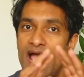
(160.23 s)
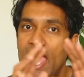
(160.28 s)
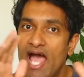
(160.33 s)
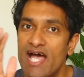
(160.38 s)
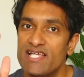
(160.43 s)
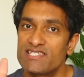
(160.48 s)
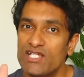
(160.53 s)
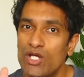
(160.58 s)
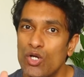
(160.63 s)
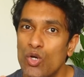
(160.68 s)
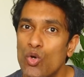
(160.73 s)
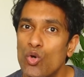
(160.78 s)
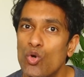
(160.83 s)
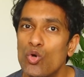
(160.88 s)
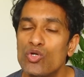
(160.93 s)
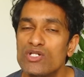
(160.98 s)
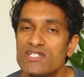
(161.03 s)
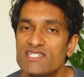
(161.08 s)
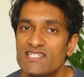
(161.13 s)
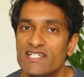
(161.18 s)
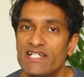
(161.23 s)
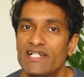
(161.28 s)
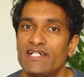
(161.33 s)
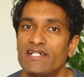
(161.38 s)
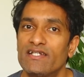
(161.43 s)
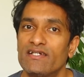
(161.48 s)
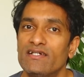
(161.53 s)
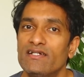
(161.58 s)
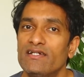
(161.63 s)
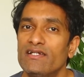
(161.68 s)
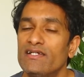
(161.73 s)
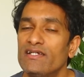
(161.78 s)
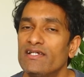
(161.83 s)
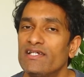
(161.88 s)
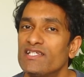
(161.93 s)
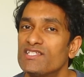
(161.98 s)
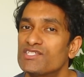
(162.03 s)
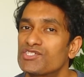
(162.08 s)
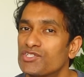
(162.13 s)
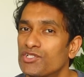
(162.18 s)
as a whole set
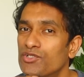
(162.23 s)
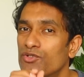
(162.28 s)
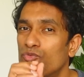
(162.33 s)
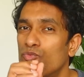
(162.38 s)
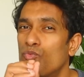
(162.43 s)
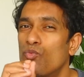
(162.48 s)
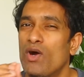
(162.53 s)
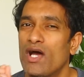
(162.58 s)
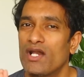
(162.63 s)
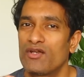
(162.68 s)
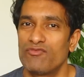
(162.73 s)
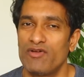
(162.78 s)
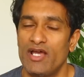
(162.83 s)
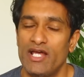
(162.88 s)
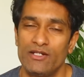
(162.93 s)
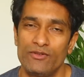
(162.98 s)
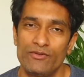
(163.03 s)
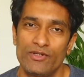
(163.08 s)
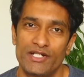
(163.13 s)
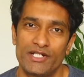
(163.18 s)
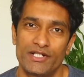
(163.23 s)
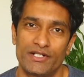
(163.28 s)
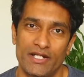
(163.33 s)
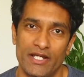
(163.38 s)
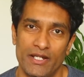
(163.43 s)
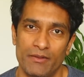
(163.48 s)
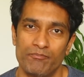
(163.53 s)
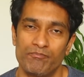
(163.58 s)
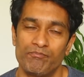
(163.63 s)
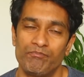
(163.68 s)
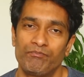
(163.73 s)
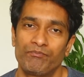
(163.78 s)
instead of one value at a time.